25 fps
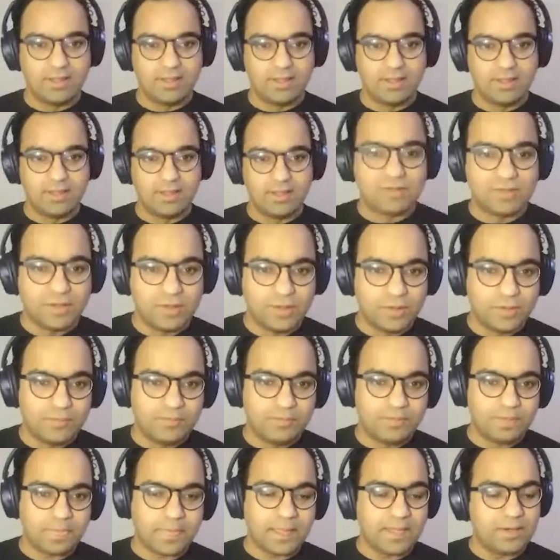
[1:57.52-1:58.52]

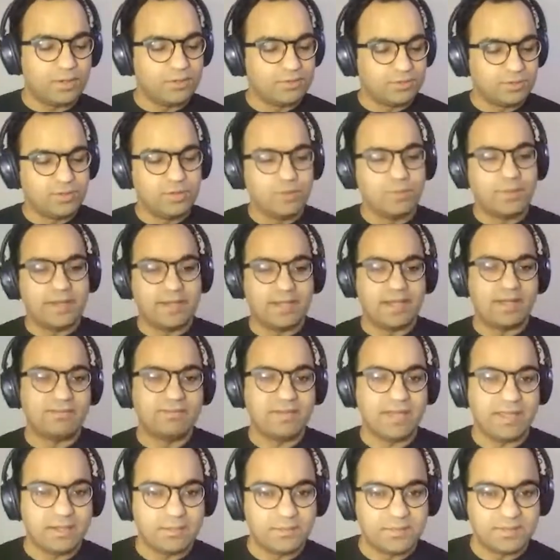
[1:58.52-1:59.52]
So, and also you might have
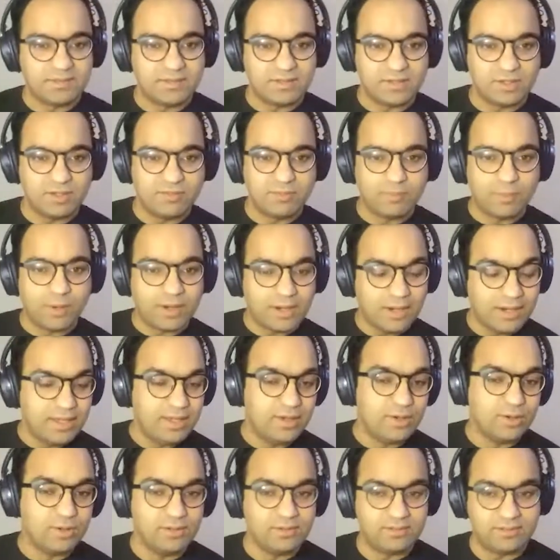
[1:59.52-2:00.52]
dynamicity of
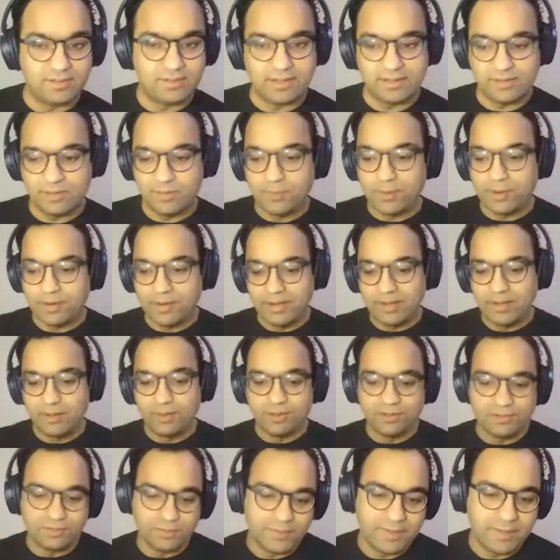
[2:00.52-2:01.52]
modeling goals, that your modeling
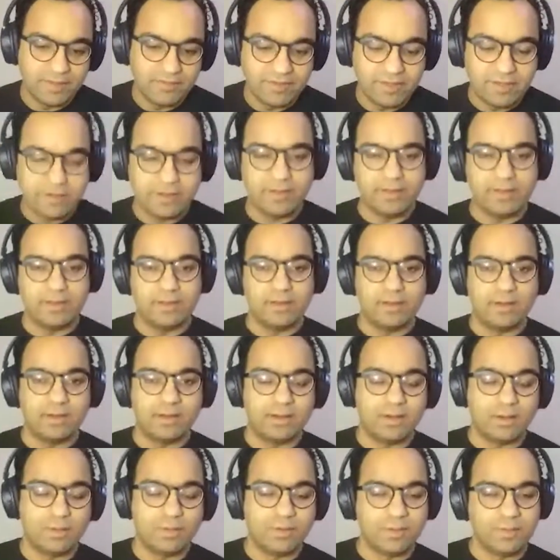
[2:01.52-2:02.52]
goals may vary
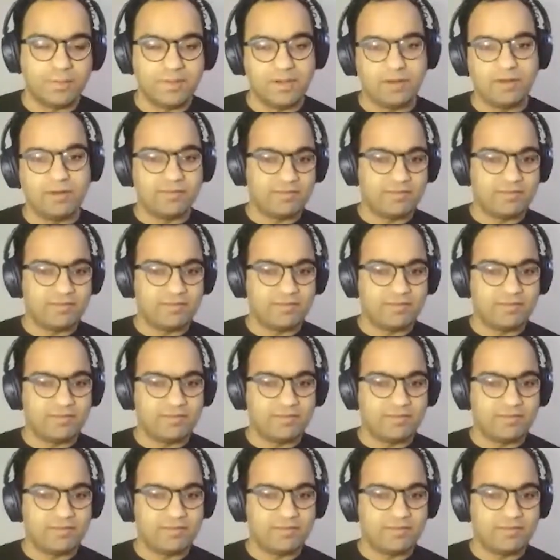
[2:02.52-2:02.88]
over a period of